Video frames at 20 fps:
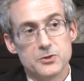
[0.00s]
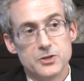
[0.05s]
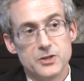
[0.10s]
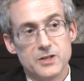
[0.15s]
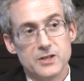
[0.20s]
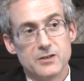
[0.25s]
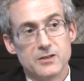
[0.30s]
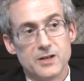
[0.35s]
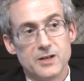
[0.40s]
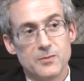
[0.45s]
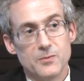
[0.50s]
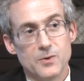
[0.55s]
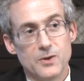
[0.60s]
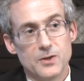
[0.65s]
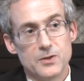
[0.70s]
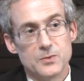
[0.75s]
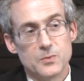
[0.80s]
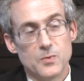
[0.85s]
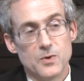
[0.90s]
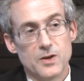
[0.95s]
engineering
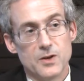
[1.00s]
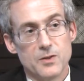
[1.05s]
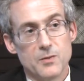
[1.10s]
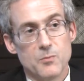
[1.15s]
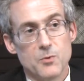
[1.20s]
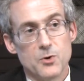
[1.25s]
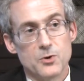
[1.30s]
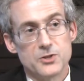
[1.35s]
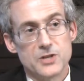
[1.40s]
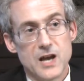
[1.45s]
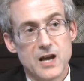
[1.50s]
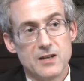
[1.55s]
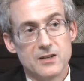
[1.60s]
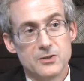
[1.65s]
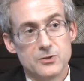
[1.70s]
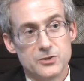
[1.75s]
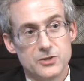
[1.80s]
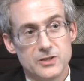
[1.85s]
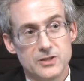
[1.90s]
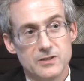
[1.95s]
was one of the more
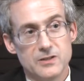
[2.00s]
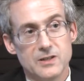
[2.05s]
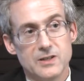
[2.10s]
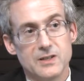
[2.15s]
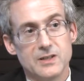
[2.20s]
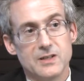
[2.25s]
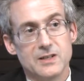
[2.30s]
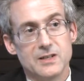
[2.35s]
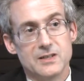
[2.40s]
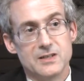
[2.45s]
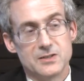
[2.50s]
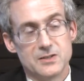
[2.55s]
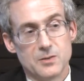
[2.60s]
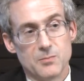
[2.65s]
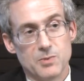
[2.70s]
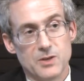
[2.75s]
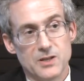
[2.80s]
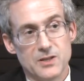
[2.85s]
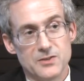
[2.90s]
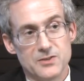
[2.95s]
challenging
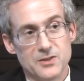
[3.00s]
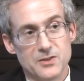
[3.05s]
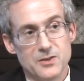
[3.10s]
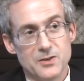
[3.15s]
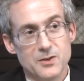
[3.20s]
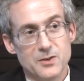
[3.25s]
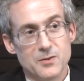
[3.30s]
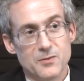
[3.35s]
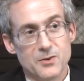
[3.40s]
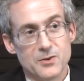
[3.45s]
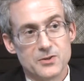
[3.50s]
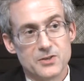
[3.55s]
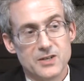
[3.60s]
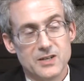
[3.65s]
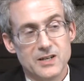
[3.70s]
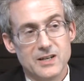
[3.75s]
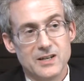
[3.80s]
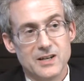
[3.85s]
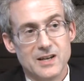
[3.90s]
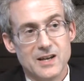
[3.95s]
disciplines at the
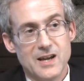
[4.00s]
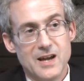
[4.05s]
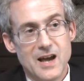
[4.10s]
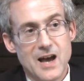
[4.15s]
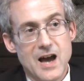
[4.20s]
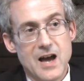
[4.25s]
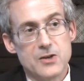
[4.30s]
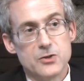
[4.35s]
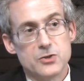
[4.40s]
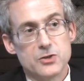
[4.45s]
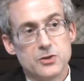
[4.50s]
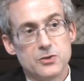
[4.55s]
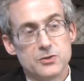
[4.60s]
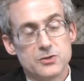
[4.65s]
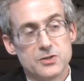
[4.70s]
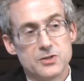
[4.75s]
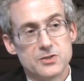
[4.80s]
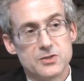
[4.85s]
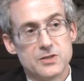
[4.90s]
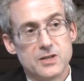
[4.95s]
university, I
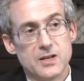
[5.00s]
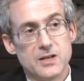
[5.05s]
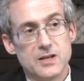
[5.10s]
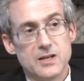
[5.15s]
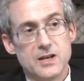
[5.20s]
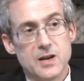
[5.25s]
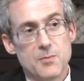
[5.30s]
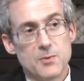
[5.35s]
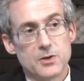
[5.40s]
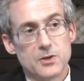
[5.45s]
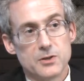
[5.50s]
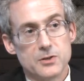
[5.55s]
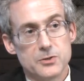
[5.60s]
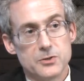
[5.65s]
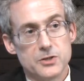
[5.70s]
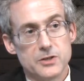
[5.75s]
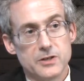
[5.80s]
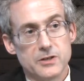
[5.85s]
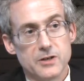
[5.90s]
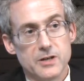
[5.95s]
chose to study chemical
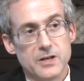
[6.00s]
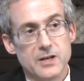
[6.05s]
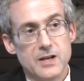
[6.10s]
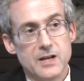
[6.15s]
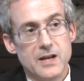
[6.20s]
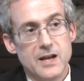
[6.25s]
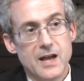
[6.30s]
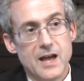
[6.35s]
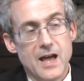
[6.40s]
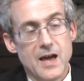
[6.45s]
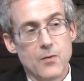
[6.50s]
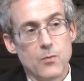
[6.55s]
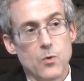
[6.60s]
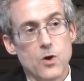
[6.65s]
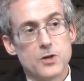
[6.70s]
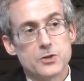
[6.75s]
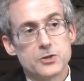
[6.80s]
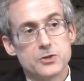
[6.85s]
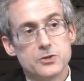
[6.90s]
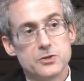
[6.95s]
engineering at
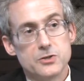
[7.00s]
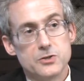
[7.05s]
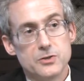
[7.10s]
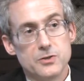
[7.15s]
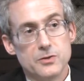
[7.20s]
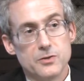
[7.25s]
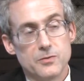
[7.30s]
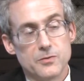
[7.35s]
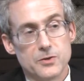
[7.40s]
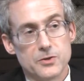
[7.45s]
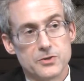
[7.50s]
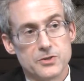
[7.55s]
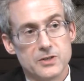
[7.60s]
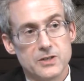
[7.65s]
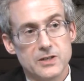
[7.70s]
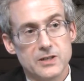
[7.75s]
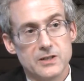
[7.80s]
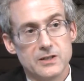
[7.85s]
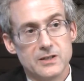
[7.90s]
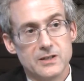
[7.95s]
Washington
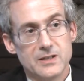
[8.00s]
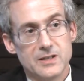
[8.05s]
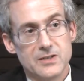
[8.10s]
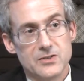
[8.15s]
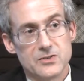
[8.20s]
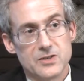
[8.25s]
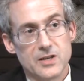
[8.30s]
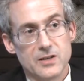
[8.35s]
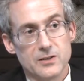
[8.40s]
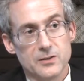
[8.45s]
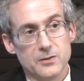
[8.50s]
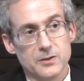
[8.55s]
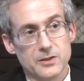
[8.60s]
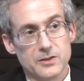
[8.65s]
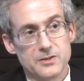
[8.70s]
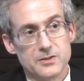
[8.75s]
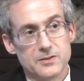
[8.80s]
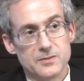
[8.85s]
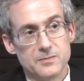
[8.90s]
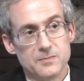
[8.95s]
University in St.
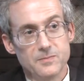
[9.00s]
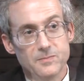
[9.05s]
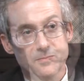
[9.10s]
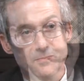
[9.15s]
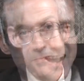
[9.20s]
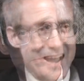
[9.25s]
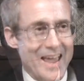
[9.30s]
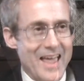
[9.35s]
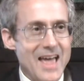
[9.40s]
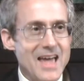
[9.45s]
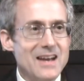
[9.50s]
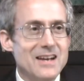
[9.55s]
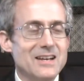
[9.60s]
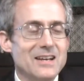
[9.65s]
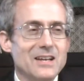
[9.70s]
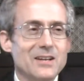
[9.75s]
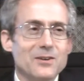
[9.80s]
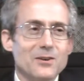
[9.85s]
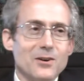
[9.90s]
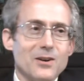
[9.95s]
Louis. I had an
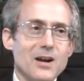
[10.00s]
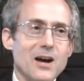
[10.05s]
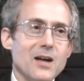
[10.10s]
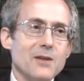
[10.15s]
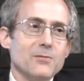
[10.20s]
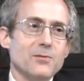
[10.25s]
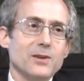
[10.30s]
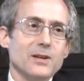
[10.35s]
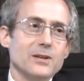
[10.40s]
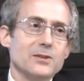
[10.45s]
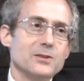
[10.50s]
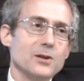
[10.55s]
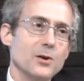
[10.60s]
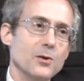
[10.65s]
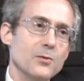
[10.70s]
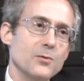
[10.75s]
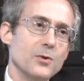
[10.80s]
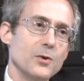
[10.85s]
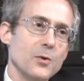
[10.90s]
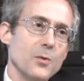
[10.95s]
inner conflict
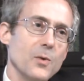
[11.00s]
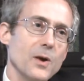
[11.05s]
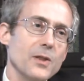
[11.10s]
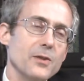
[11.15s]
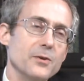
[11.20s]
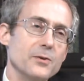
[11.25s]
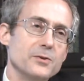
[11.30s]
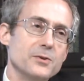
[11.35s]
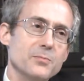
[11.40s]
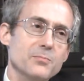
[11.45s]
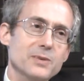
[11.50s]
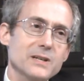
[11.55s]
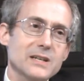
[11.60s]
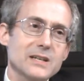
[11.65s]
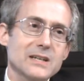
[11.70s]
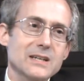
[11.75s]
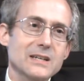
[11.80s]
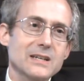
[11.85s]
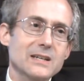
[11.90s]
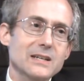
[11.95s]
over whether to
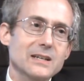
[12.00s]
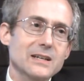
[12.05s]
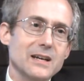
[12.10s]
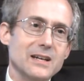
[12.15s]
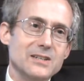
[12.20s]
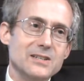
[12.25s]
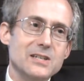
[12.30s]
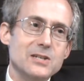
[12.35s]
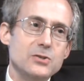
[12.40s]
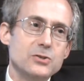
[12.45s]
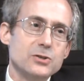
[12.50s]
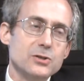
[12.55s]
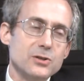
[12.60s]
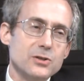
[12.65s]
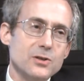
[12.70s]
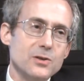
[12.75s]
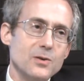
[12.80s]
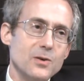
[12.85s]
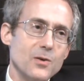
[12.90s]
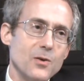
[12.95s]
be a
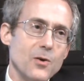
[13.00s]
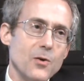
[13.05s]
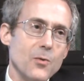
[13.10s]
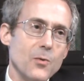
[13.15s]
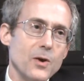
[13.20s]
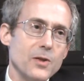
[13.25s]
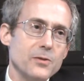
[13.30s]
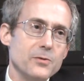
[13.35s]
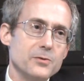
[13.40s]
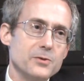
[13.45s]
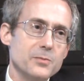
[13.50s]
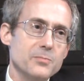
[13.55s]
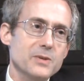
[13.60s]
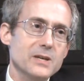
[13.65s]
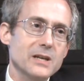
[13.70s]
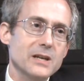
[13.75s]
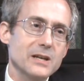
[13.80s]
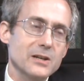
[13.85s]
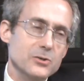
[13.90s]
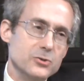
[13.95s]
teacher or whether to
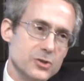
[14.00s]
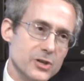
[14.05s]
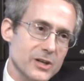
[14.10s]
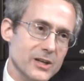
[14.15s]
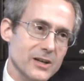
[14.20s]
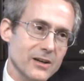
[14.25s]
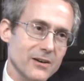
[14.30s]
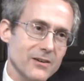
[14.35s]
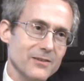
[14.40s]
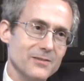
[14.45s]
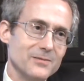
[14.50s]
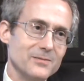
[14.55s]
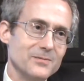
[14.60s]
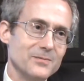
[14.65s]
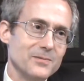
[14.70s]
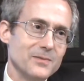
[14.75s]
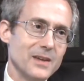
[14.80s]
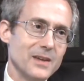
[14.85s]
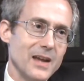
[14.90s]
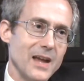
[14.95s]
be an engineer.
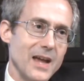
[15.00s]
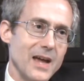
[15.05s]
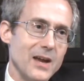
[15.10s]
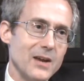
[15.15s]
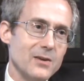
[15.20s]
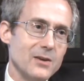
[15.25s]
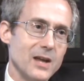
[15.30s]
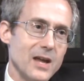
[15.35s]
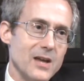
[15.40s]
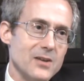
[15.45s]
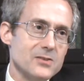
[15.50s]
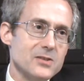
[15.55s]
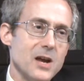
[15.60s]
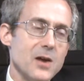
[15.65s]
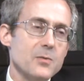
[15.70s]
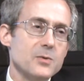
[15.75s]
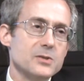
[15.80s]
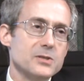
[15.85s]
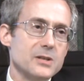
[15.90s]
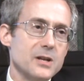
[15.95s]
And as
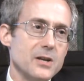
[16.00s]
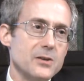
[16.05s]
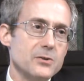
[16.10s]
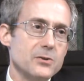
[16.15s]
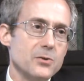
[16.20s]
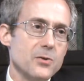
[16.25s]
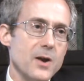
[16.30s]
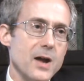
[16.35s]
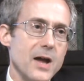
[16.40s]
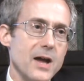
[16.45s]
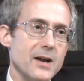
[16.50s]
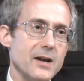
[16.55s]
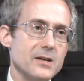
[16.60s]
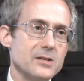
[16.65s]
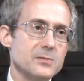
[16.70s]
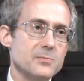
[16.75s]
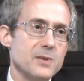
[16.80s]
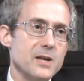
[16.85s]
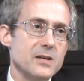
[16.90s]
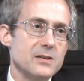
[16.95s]
I was an undergrad, I
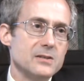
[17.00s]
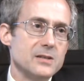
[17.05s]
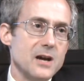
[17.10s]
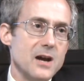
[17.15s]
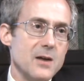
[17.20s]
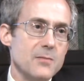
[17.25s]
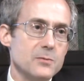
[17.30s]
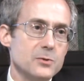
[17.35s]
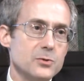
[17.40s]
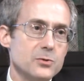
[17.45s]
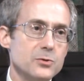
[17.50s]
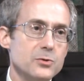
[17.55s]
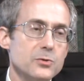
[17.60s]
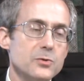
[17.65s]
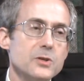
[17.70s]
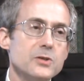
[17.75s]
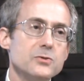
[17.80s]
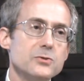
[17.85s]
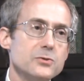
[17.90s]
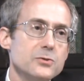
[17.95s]
spent time
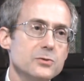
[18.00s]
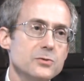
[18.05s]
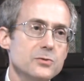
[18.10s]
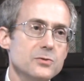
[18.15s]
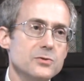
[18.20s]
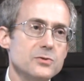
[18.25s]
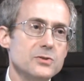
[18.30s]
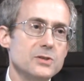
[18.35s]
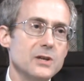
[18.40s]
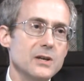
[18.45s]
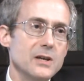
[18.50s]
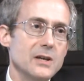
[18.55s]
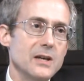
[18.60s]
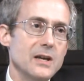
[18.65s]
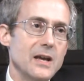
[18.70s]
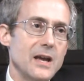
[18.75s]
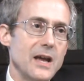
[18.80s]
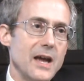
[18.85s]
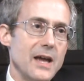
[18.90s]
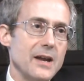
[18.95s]
tutoring students,
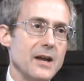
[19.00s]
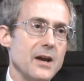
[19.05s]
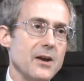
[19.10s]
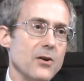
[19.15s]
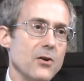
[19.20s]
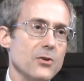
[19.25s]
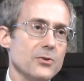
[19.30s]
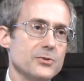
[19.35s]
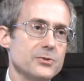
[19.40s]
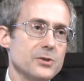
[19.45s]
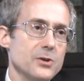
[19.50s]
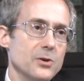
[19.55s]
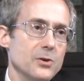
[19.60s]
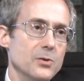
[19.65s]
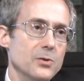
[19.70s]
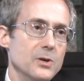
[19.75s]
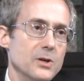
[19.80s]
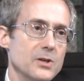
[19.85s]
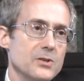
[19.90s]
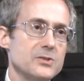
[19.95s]
and I
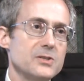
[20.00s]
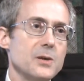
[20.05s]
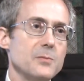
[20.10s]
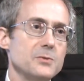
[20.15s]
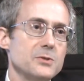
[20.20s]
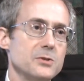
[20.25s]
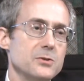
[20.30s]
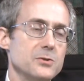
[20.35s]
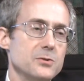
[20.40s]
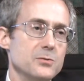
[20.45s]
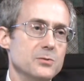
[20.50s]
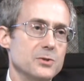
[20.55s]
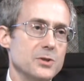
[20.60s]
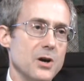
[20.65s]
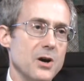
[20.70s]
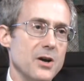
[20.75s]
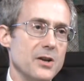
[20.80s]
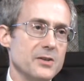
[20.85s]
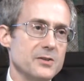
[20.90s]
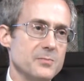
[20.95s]
also substitute
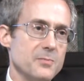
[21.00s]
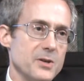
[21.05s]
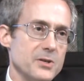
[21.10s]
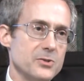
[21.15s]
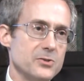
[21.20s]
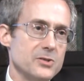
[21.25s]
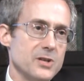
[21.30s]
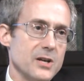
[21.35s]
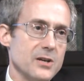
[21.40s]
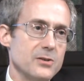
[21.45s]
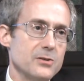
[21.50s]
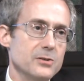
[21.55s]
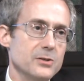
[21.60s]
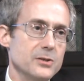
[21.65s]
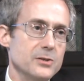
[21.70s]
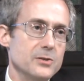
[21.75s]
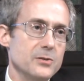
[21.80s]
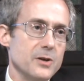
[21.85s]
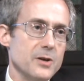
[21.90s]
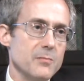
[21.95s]
taught as much as I
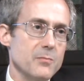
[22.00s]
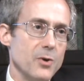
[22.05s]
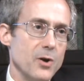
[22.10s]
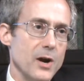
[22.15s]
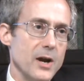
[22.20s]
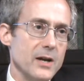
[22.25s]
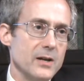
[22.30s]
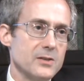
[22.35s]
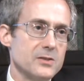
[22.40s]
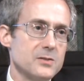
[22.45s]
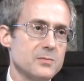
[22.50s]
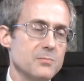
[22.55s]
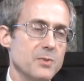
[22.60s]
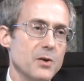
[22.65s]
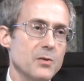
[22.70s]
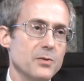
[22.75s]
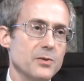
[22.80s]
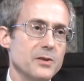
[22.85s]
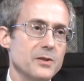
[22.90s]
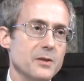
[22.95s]
could during breaks,
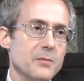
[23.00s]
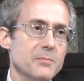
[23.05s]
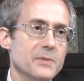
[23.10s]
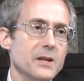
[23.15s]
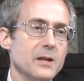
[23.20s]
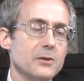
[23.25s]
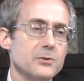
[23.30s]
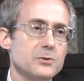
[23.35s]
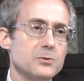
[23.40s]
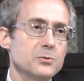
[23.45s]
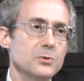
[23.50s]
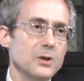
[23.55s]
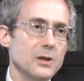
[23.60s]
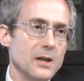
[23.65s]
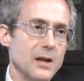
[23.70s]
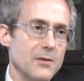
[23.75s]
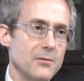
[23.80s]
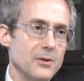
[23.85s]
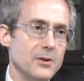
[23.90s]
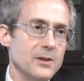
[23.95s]
both at the middle school
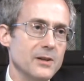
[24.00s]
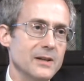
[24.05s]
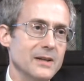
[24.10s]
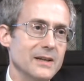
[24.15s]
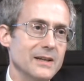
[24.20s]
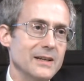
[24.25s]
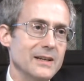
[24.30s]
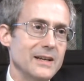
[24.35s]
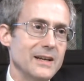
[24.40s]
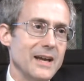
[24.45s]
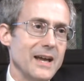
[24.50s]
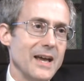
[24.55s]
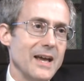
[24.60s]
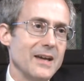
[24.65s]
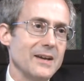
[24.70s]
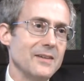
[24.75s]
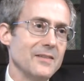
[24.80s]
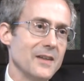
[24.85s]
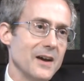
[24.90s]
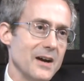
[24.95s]
level
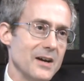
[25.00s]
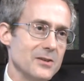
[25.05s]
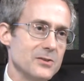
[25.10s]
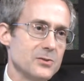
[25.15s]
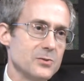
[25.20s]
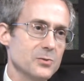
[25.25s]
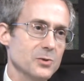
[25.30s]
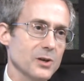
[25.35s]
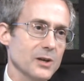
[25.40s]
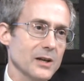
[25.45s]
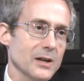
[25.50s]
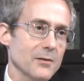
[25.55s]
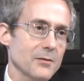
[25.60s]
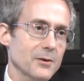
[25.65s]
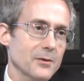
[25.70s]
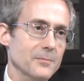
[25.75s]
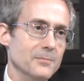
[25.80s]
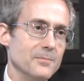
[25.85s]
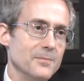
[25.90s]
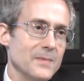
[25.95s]
and in the high school
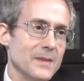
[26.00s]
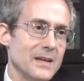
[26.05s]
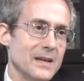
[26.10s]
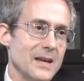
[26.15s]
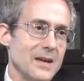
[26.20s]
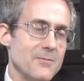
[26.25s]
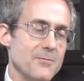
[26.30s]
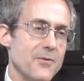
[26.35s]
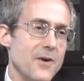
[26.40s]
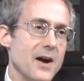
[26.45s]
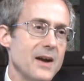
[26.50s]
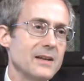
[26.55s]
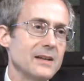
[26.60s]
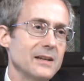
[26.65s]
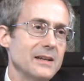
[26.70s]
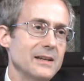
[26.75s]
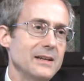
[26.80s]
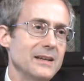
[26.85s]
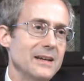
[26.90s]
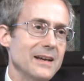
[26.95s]
level. And
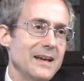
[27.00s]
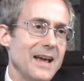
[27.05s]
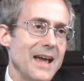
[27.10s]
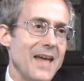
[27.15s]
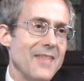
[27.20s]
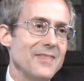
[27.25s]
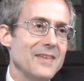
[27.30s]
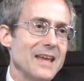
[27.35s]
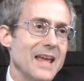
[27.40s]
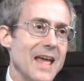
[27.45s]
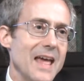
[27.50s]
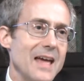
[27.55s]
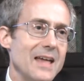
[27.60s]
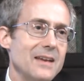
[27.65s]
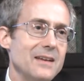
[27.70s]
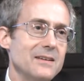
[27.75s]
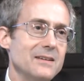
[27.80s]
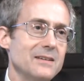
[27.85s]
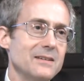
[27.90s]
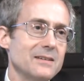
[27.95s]
finally, at the
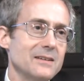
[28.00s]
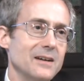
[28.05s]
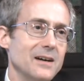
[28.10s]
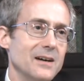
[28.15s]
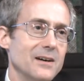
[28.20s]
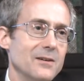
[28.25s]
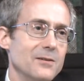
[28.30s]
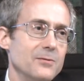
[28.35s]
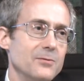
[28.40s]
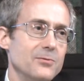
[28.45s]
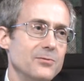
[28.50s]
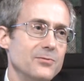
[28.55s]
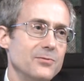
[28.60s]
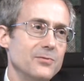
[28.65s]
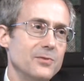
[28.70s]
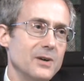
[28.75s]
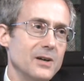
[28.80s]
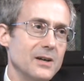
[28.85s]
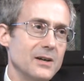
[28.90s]
end of